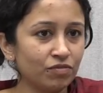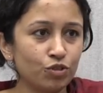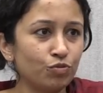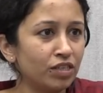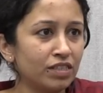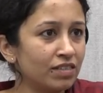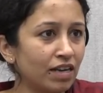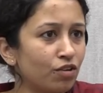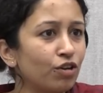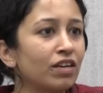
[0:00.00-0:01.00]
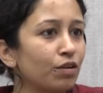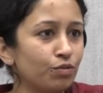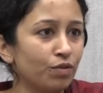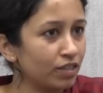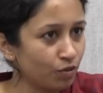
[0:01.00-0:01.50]
students are not
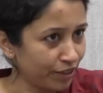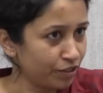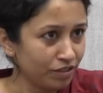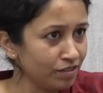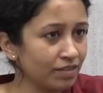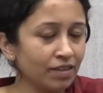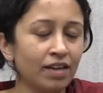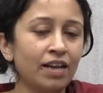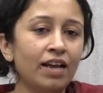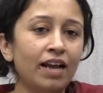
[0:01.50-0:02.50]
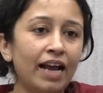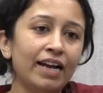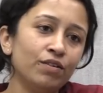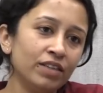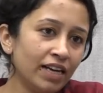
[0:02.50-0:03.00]
allowed to ask questions.
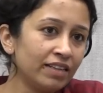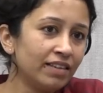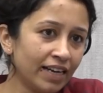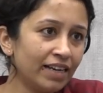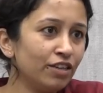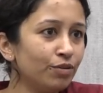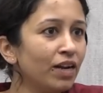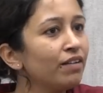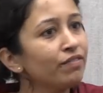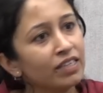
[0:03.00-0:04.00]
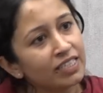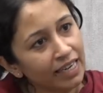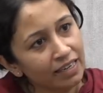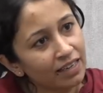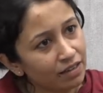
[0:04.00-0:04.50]
And on the other hand, you have an
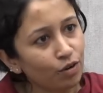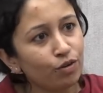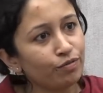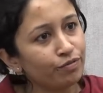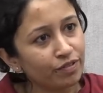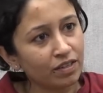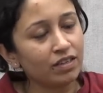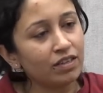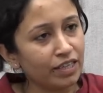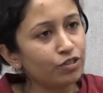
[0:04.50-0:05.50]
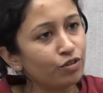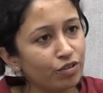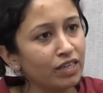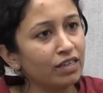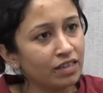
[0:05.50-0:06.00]
agenda of uh,
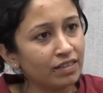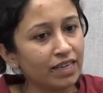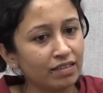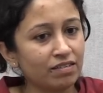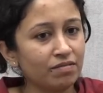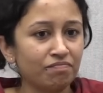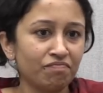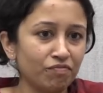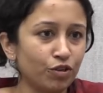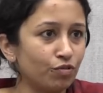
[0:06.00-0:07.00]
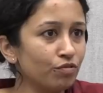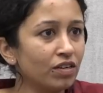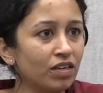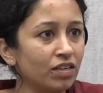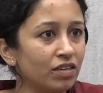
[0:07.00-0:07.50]
ensuring that you know,
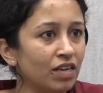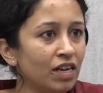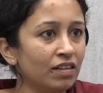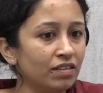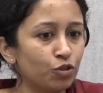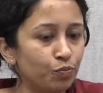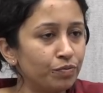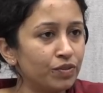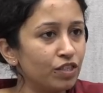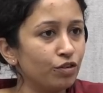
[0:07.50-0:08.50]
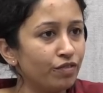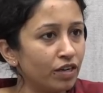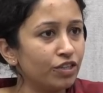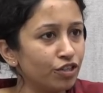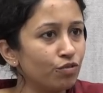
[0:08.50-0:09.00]
uh, the supremacy of
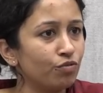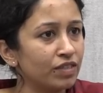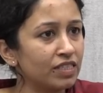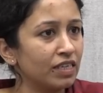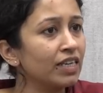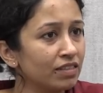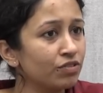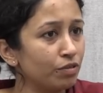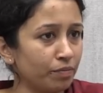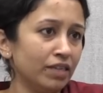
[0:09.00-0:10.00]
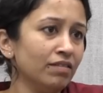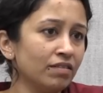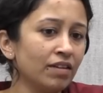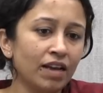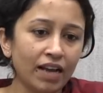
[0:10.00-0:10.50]
religion over science
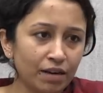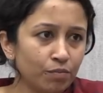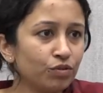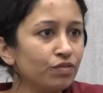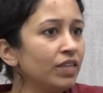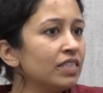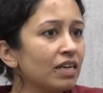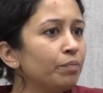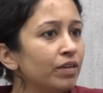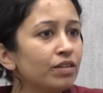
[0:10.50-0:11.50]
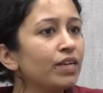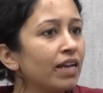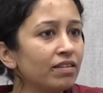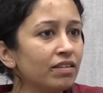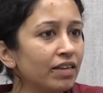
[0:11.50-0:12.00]
remains. And both of these coupled
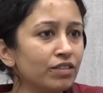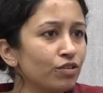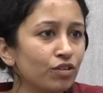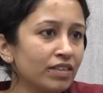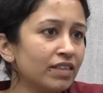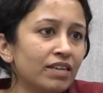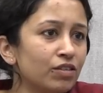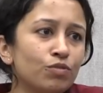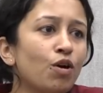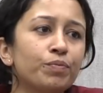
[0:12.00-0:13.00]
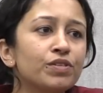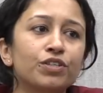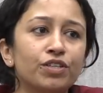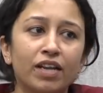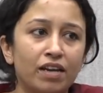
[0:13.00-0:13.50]
together ensure that there is no
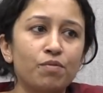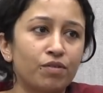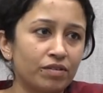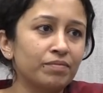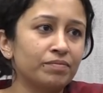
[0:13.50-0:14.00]
opposition anymore.